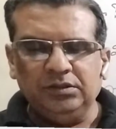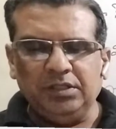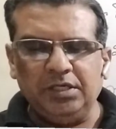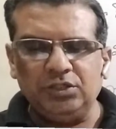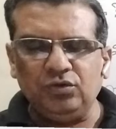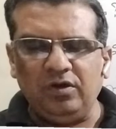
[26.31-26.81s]

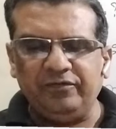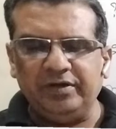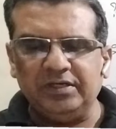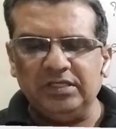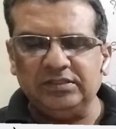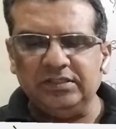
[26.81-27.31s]
The ratio of
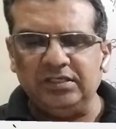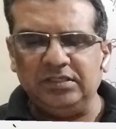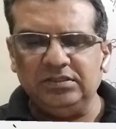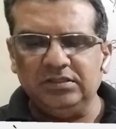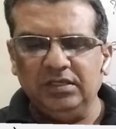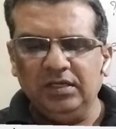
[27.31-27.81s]

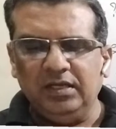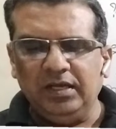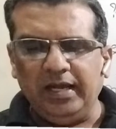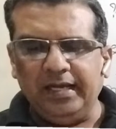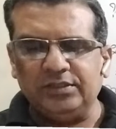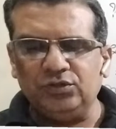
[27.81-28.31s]
intensities
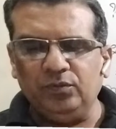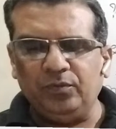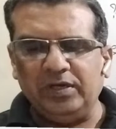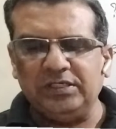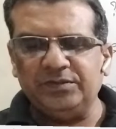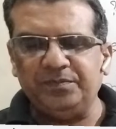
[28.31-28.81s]
at two
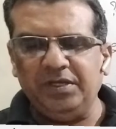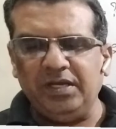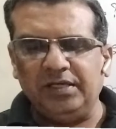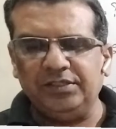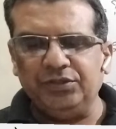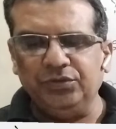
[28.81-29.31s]
points
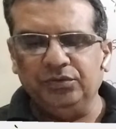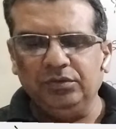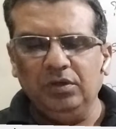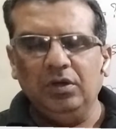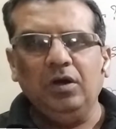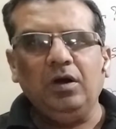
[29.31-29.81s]
P and Q
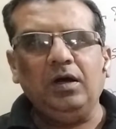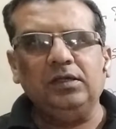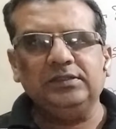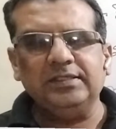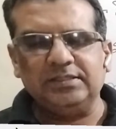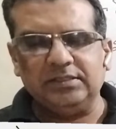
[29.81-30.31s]

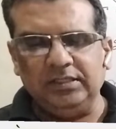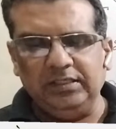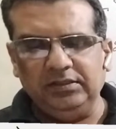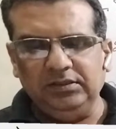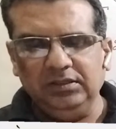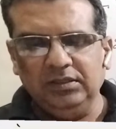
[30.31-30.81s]
on the
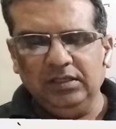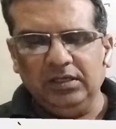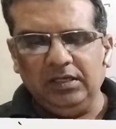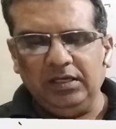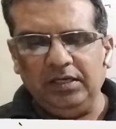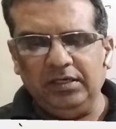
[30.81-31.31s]
screen
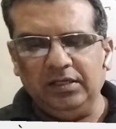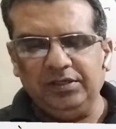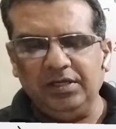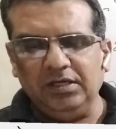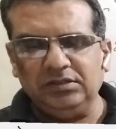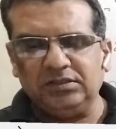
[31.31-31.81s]
in a
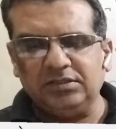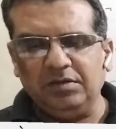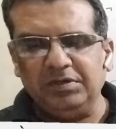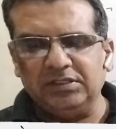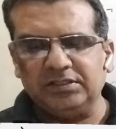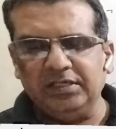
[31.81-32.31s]
Young's
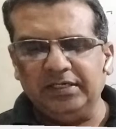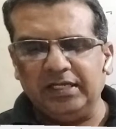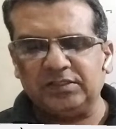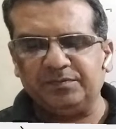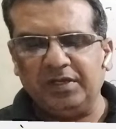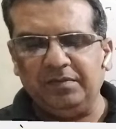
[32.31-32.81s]
double slit
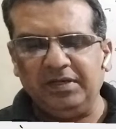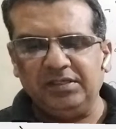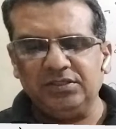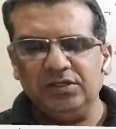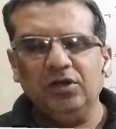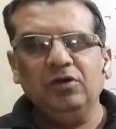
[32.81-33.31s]

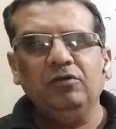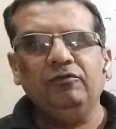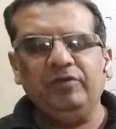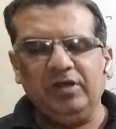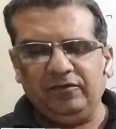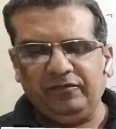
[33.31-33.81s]
experiment
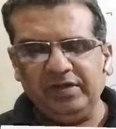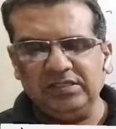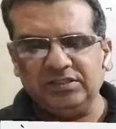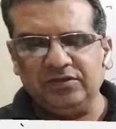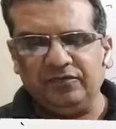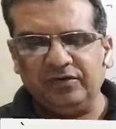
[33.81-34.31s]
where
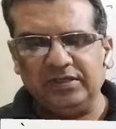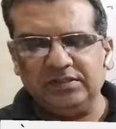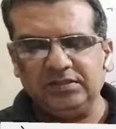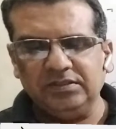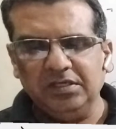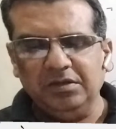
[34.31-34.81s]
phase
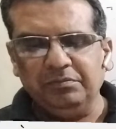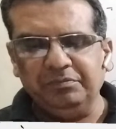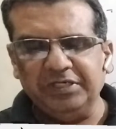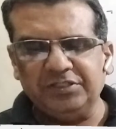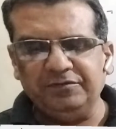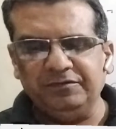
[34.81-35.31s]
difference
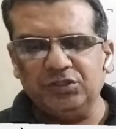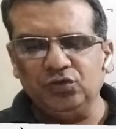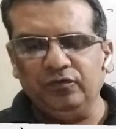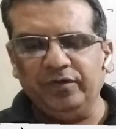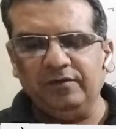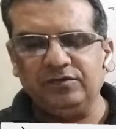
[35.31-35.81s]
between
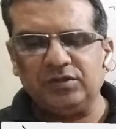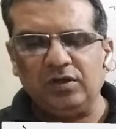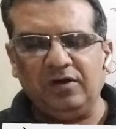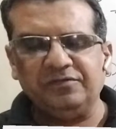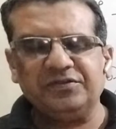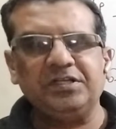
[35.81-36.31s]
two waves
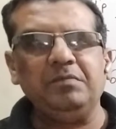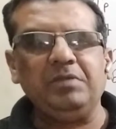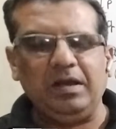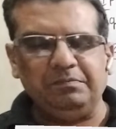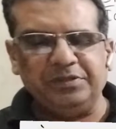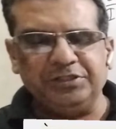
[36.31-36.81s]
of same
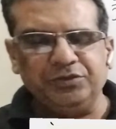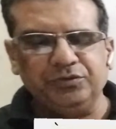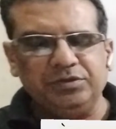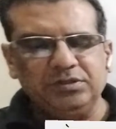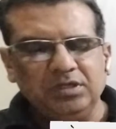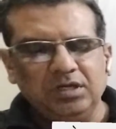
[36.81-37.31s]

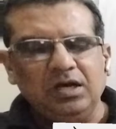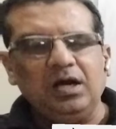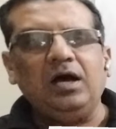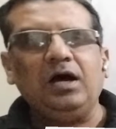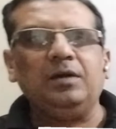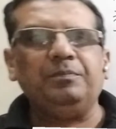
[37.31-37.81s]
amplitude
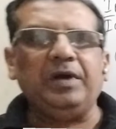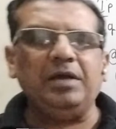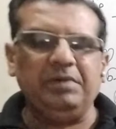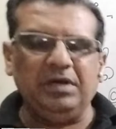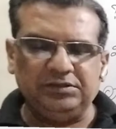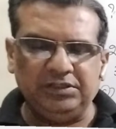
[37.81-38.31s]
are pi
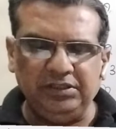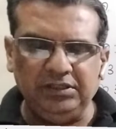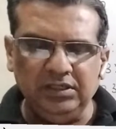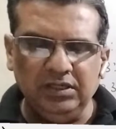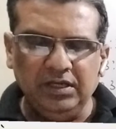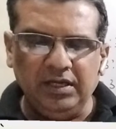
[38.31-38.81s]
by
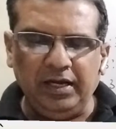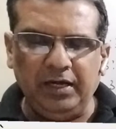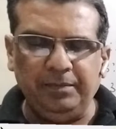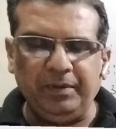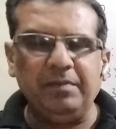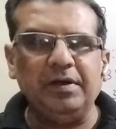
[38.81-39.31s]
3
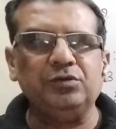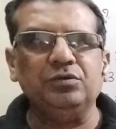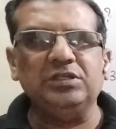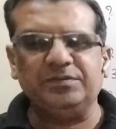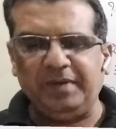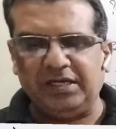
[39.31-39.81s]
and pi by 2
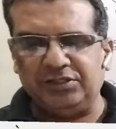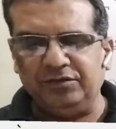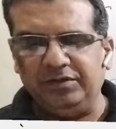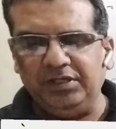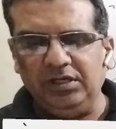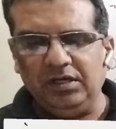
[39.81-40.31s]

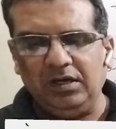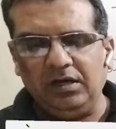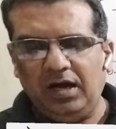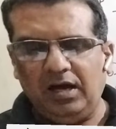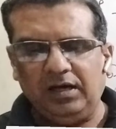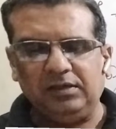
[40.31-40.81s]
respectively
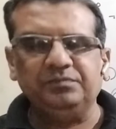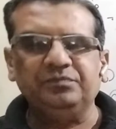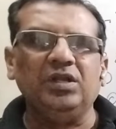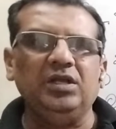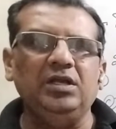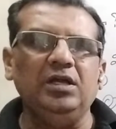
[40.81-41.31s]
are.
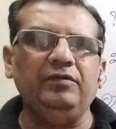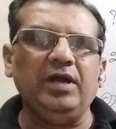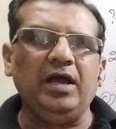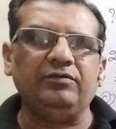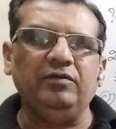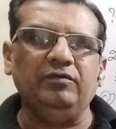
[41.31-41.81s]
Here we
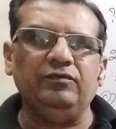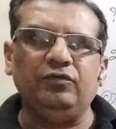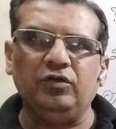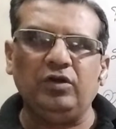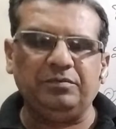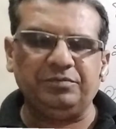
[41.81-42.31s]
have given
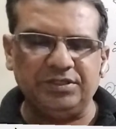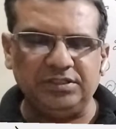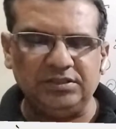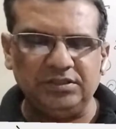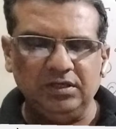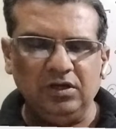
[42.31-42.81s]
four
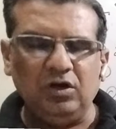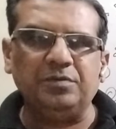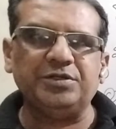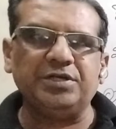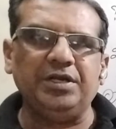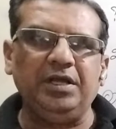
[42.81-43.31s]
options.
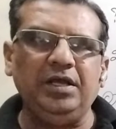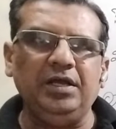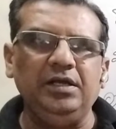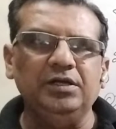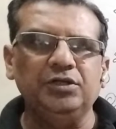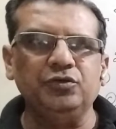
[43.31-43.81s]
Option
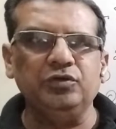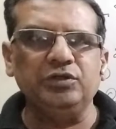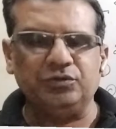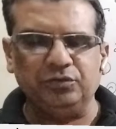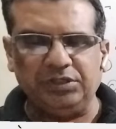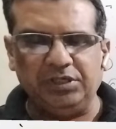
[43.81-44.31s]
A
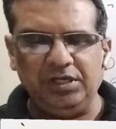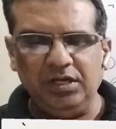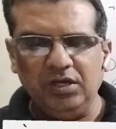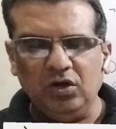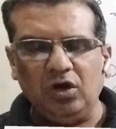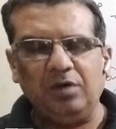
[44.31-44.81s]

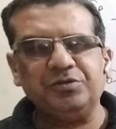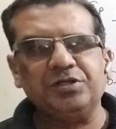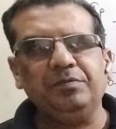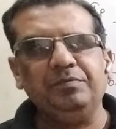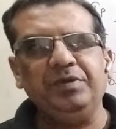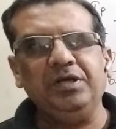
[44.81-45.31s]
2:3,
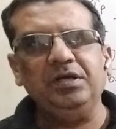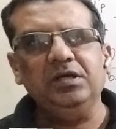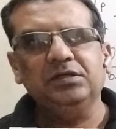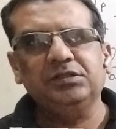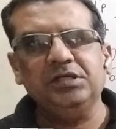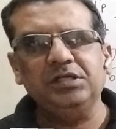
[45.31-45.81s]
option B
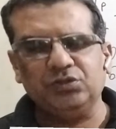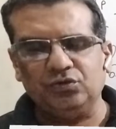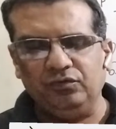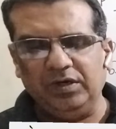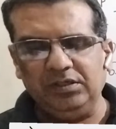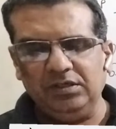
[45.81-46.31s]

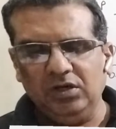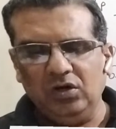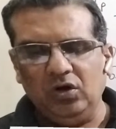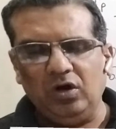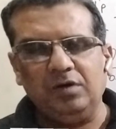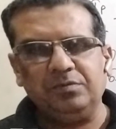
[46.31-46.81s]
3:1,
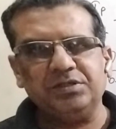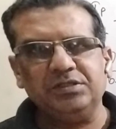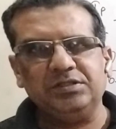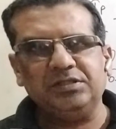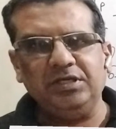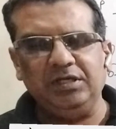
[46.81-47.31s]

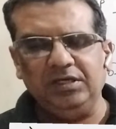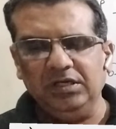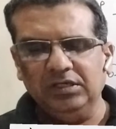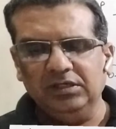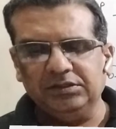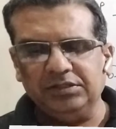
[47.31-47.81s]
option C
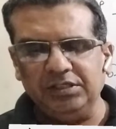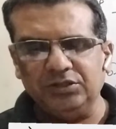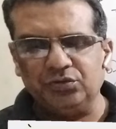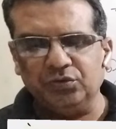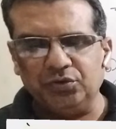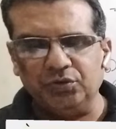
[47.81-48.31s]

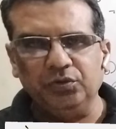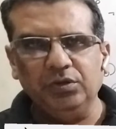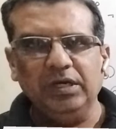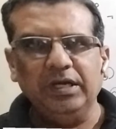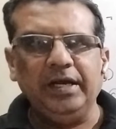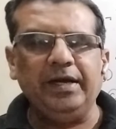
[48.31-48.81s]

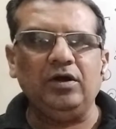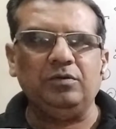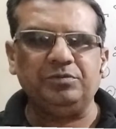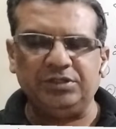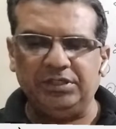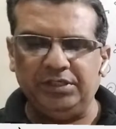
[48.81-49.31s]
3:2 and
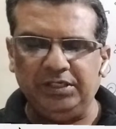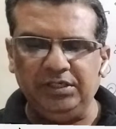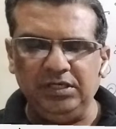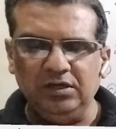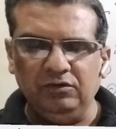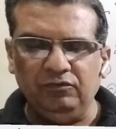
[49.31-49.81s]
option
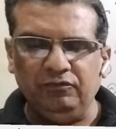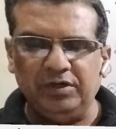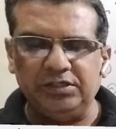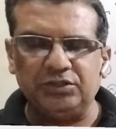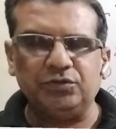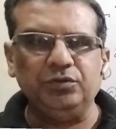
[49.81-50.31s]
D
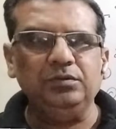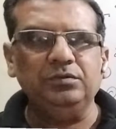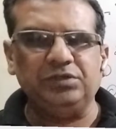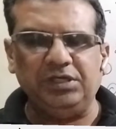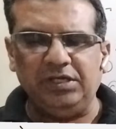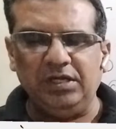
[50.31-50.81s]

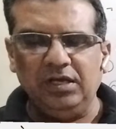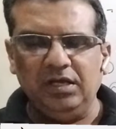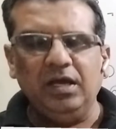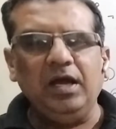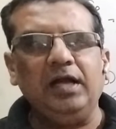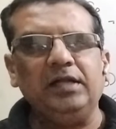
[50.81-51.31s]
1:3.
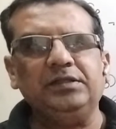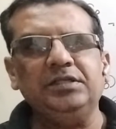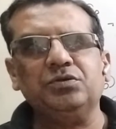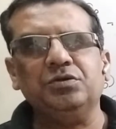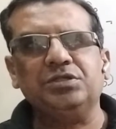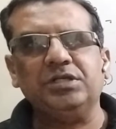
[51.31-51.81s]
And
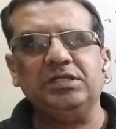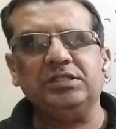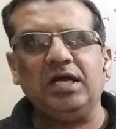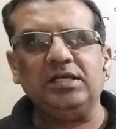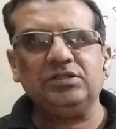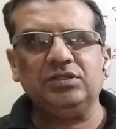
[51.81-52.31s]
this question
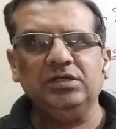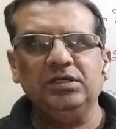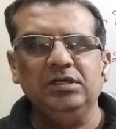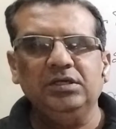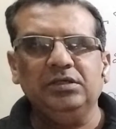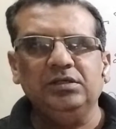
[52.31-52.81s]
is asked
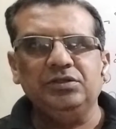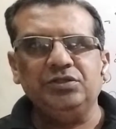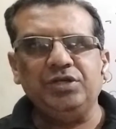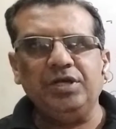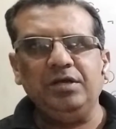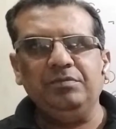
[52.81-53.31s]

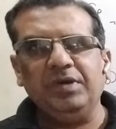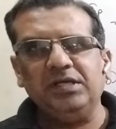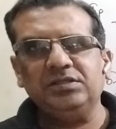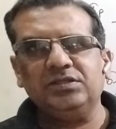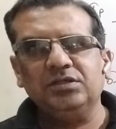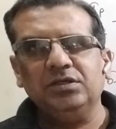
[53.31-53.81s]
JE
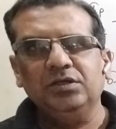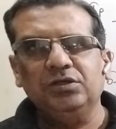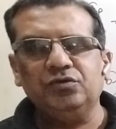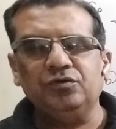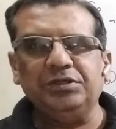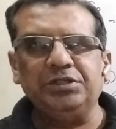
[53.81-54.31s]
Mains
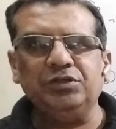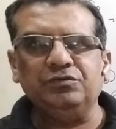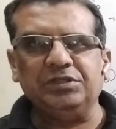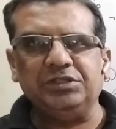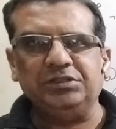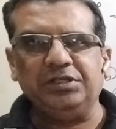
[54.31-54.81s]

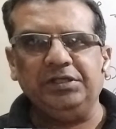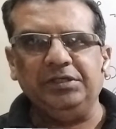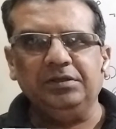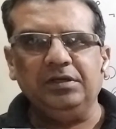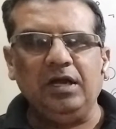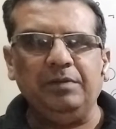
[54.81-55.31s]
2023
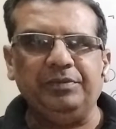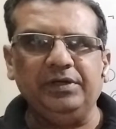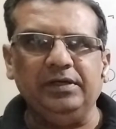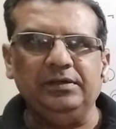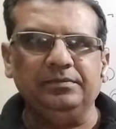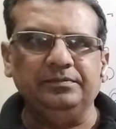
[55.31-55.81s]

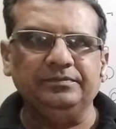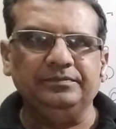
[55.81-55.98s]
April.